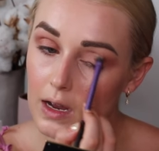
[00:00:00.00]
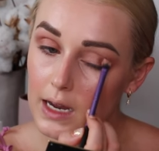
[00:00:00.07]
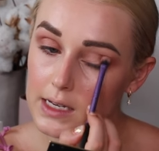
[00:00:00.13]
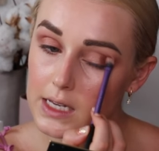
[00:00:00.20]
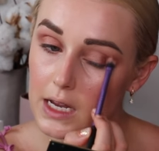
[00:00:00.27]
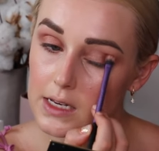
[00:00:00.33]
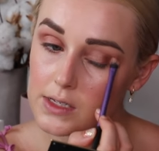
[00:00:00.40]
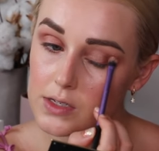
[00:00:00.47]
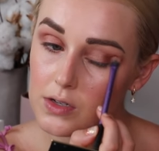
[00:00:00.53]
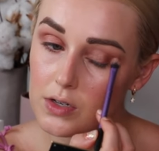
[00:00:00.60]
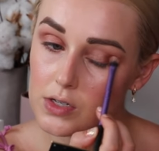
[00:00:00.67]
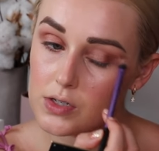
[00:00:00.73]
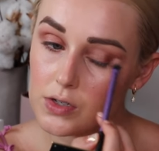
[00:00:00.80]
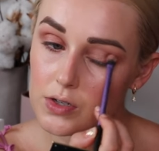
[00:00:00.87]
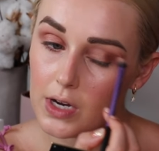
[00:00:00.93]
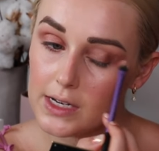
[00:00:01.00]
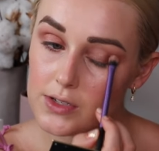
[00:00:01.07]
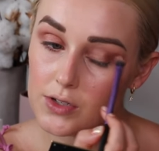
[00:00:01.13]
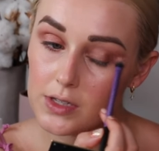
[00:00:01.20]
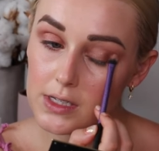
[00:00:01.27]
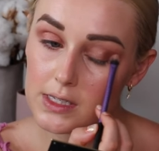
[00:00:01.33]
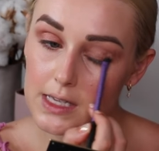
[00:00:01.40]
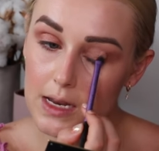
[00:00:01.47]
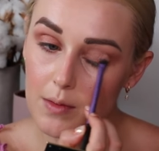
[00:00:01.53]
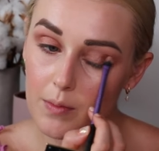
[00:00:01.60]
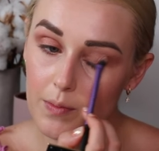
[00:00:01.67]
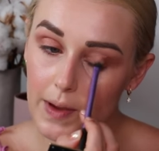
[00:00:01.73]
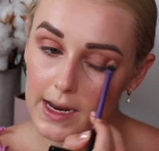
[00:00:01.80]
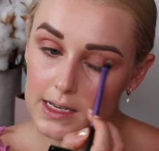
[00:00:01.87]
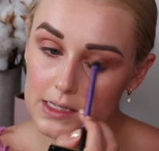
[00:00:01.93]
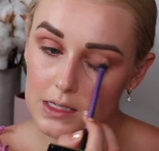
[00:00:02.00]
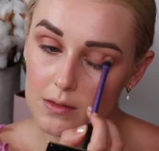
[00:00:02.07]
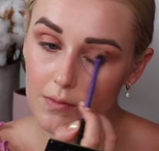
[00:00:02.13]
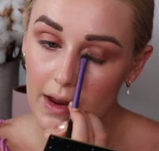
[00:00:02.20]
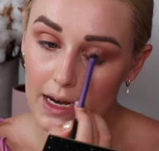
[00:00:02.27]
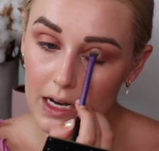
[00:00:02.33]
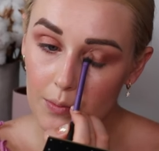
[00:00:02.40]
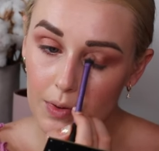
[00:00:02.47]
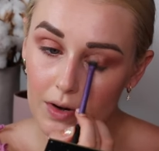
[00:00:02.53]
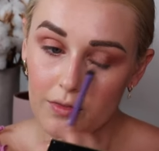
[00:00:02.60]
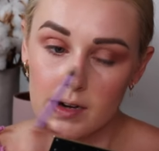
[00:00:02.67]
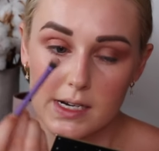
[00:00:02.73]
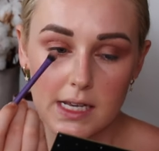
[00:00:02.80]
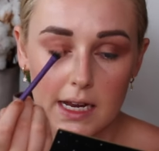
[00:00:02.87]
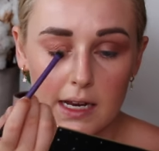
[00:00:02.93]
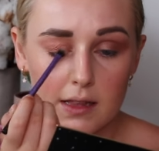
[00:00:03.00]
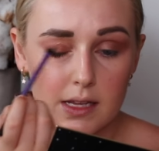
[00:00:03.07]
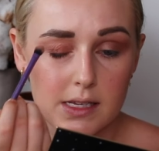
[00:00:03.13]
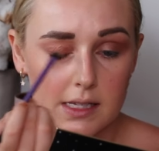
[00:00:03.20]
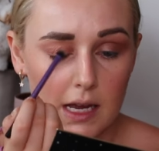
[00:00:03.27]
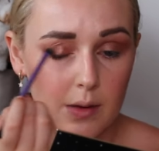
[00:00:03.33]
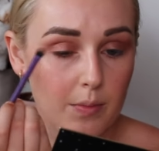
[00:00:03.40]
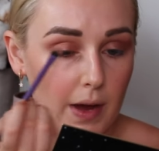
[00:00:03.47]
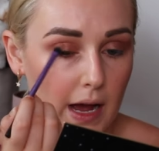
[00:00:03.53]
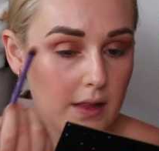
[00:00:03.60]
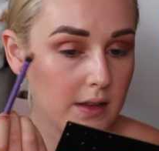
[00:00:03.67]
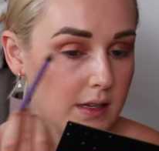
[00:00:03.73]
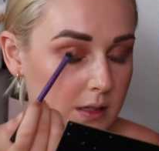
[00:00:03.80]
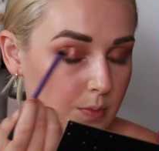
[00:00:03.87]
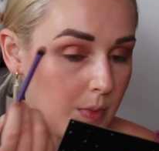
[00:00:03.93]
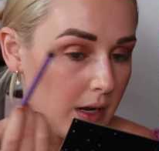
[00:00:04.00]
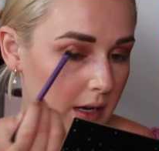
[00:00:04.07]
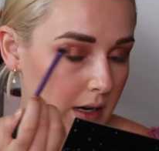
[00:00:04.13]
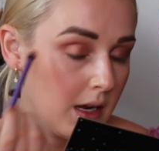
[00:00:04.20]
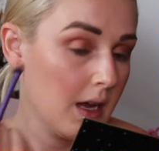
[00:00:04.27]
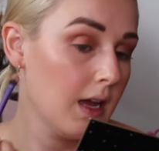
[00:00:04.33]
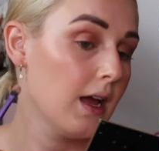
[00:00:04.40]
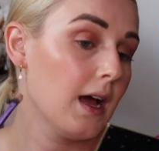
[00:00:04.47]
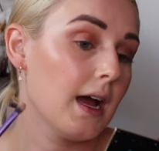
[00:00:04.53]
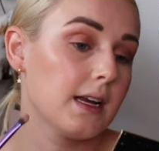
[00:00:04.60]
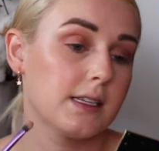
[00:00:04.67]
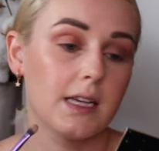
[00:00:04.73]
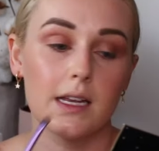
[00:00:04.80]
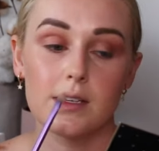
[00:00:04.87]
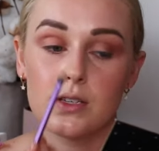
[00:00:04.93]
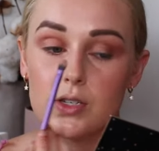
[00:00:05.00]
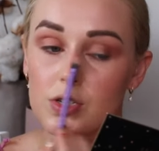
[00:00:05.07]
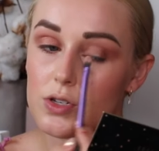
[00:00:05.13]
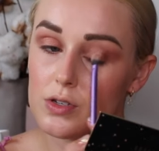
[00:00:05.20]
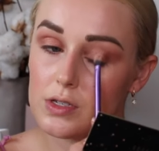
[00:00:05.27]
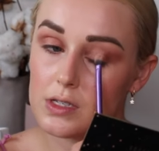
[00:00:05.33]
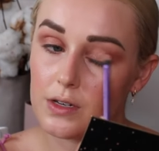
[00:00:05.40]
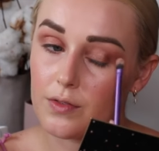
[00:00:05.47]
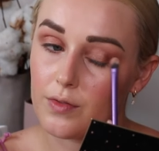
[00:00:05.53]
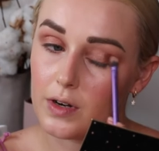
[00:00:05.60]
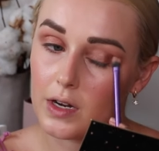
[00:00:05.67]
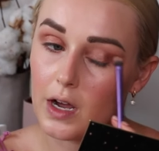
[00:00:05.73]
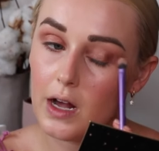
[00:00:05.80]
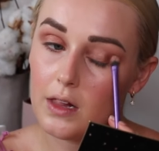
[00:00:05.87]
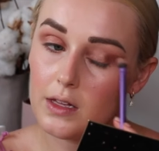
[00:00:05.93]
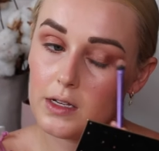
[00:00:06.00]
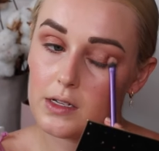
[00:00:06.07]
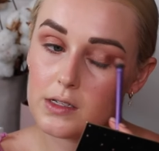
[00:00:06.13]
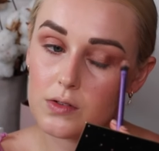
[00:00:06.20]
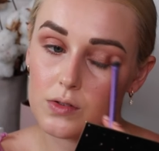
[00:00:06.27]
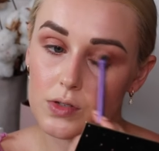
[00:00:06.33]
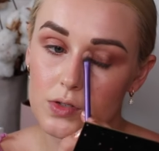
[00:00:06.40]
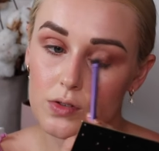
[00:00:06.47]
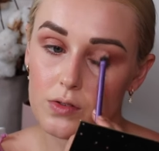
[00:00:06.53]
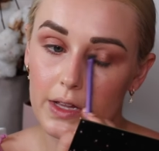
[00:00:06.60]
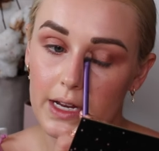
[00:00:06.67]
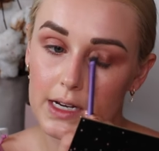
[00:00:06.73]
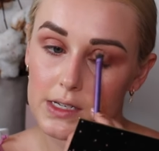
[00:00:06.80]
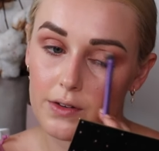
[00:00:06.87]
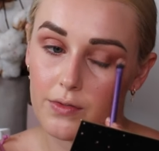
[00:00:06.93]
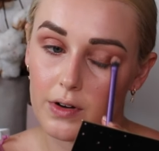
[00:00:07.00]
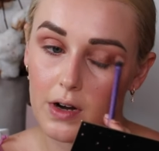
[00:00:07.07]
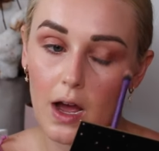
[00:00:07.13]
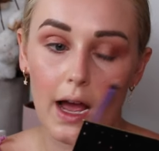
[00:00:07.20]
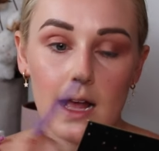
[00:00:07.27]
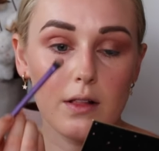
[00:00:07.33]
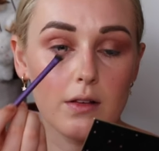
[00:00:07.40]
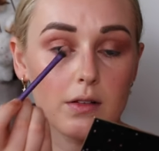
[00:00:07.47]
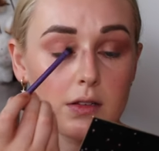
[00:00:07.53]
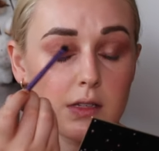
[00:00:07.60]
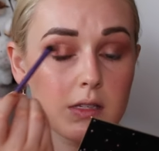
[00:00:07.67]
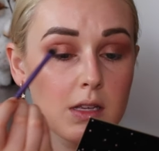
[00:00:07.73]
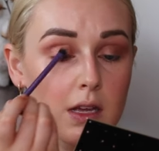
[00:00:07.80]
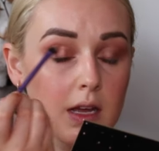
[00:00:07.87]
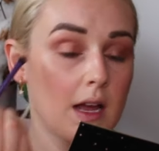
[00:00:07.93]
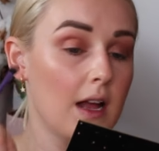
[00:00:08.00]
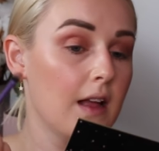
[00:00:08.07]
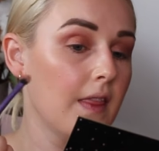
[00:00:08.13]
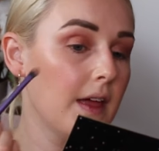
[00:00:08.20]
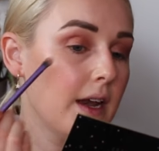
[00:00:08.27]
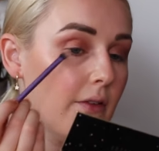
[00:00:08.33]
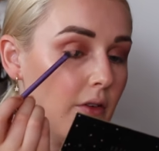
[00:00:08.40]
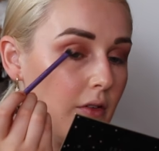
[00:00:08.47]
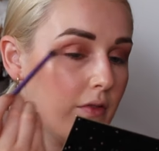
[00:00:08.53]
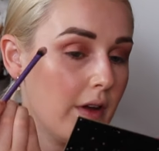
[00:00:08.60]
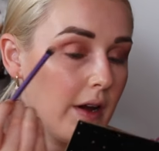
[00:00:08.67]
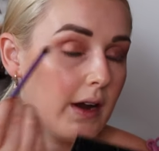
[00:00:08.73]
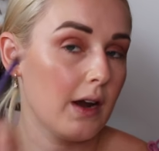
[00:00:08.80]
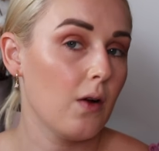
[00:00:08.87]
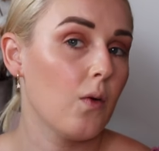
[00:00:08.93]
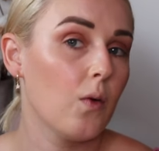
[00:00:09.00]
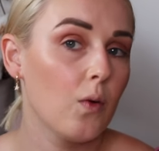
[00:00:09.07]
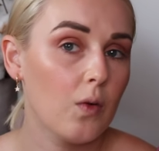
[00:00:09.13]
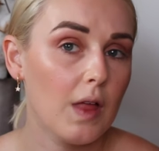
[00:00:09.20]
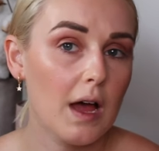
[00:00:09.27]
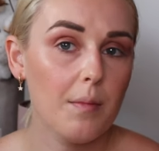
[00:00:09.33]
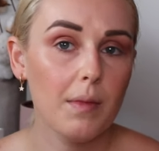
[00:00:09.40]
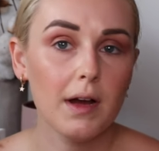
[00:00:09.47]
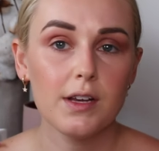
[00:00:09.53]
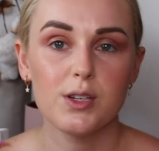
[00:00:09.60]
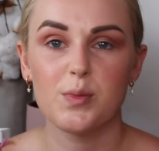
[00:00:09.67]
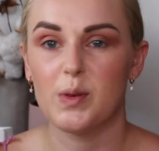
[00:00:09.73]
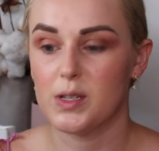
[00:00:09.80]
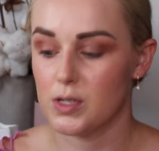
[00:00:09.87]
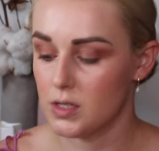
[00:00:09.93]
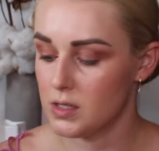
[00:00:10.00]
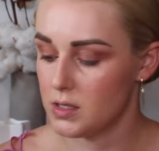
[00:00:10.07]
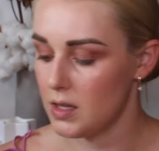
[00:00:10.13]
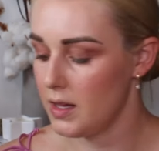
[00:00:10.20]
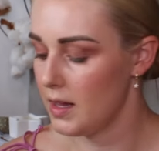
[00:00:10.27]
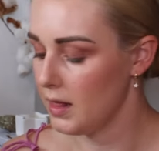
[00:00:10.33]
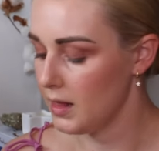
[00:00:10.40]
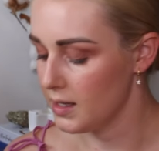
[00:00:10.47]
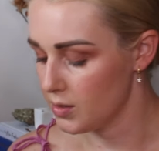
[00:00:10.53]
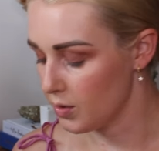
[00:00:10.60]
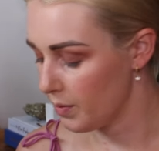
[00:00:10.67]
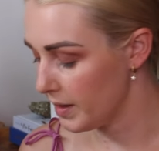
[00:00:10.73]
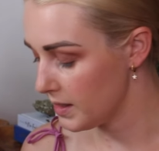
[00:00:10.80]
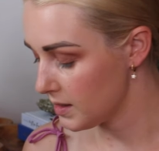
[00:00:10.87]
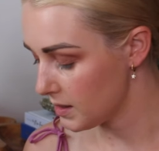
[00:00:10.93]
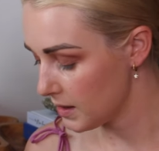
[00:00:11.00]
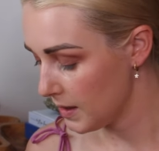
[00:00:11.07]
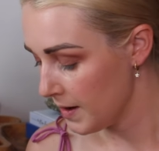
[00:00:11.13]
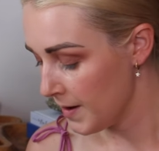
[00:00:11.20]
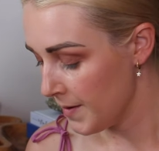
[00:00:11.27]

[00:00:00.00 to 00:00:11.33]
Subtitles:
I do the same base and makeup every day in the same palettes, but I tend to choose different colors or do like different eye looks. They never vary all that much, but just a little bit.